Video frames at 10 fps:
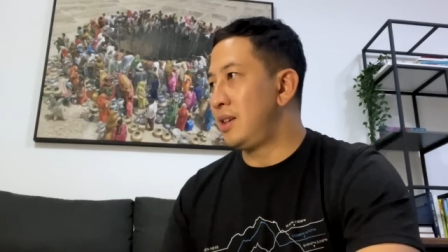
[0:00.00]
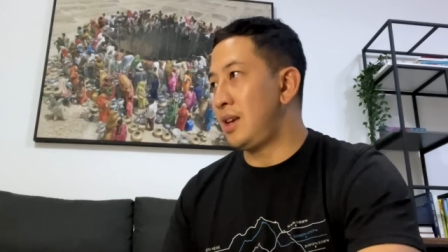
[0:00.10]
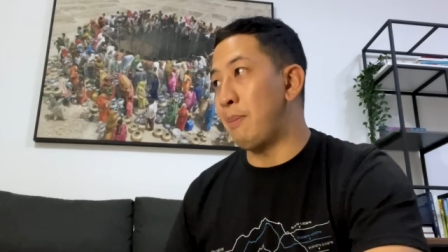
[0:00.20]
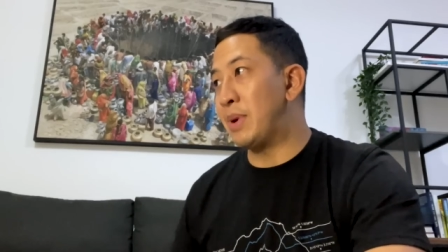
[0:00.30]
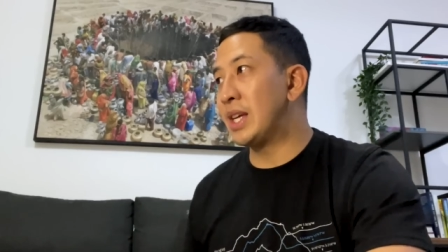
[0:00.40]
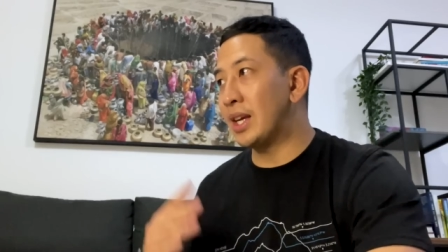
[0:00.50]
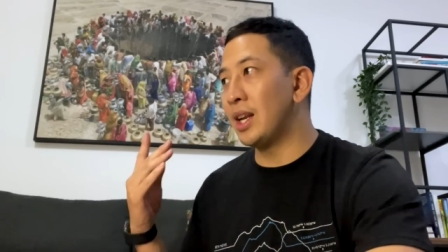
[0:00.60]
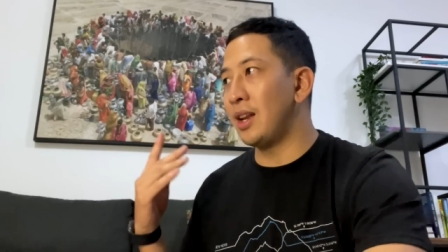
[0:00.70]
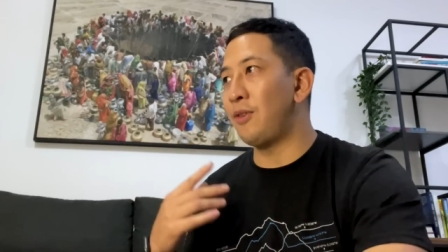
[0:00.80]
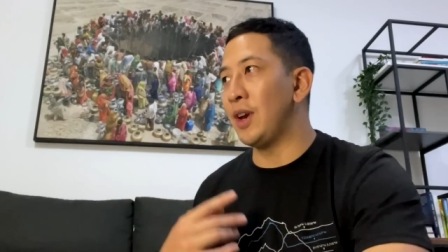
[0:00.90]
Yeah,
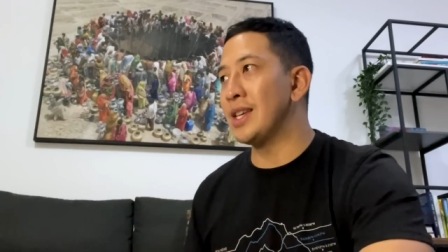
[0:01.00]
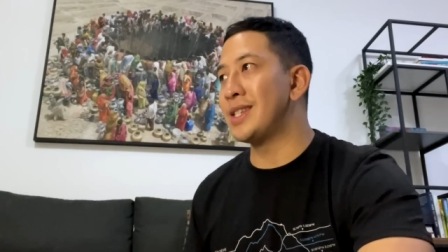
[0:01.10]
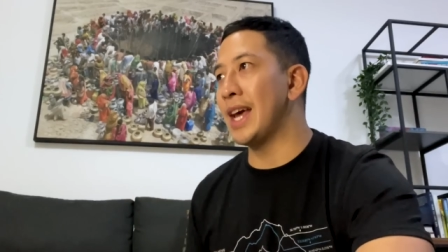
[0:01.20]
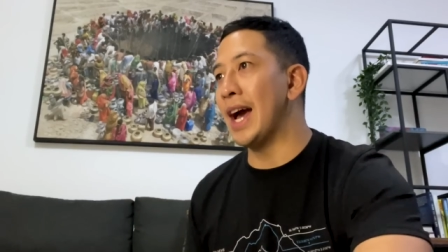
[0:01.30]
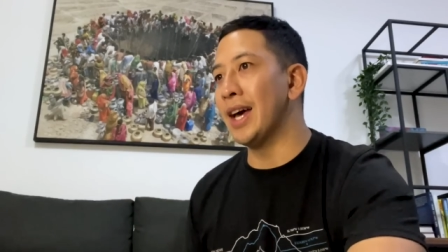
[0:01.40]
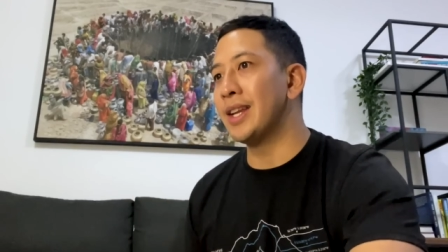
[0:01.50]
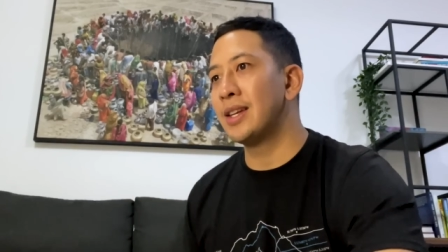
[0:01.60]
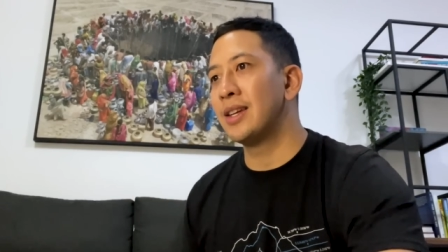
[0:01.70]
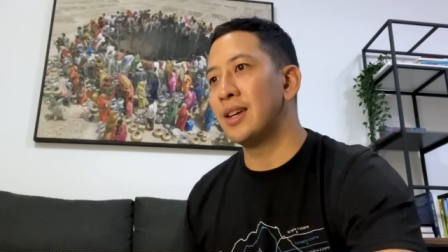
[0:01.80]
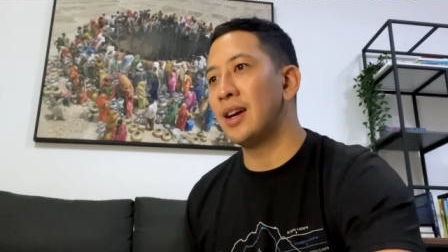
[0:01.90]
particularly for his dad,
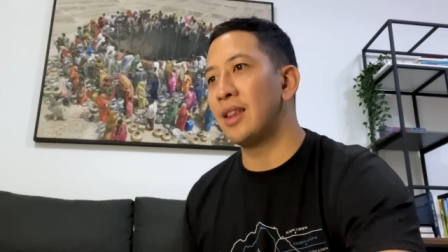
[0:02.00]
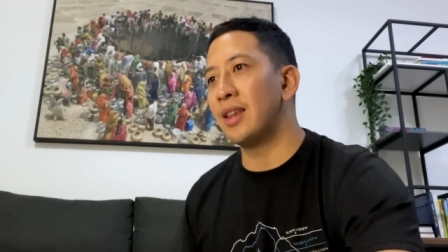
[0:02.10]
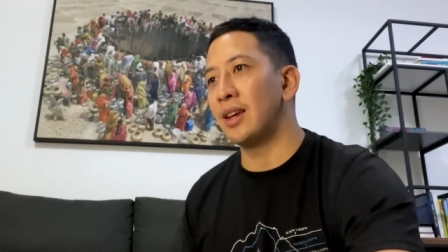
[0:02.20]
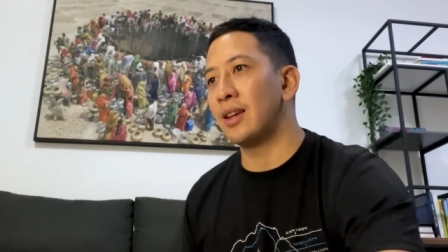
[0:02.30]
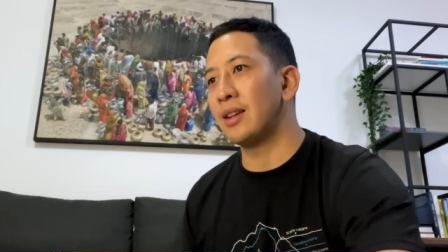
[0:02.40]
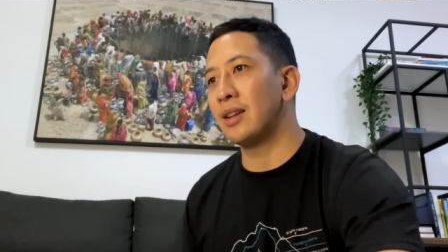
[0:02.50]
I think.